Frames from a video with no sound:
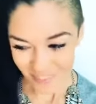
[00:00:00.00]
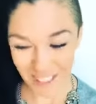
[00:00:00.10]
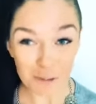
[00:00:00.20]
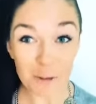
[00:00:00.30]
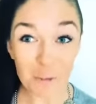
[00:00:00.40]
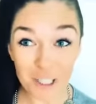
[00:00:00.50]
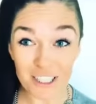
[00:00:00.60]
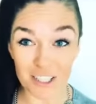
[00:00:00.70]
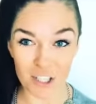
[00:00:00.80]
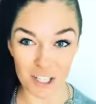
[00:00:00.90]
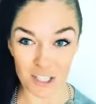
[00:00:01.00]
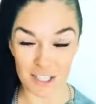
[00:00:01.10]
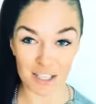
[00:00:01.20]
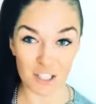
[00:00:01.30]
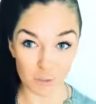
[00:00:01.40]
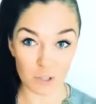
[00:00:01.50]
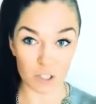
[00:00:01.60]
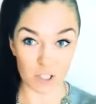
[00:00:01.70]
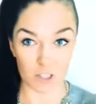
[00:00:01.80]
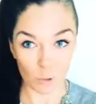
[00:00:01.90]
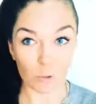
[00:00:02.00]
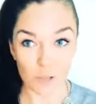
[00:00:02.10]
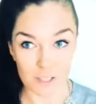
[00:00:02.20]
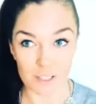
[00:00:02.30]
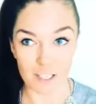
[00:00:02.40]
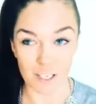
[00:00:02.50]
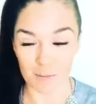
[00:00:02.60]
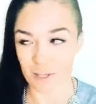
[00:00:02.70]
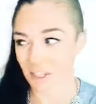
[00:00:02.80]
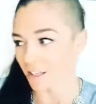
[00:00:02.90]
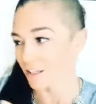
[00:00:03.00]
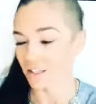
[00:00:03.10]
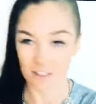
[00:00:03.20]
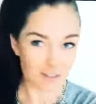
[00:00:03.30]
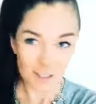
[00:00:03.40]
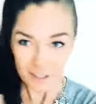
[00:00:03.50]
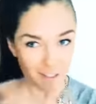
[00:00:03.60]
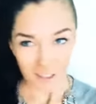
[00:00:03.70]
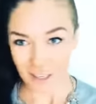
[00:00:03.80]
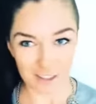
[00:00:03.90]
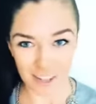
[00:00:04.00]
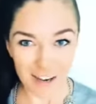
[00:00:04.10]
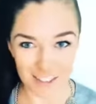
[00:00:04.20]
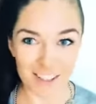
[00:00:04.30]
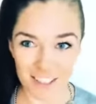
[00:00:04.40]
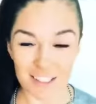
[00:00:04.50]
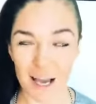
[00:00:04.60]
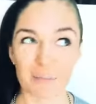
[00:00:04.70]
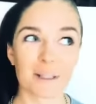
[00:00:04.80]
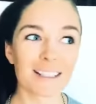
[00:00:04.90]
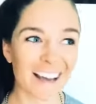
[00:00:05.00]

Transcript: And I've been wanting to share this. I actually wanted to share this all yesterday, but then I just had a thousand things happen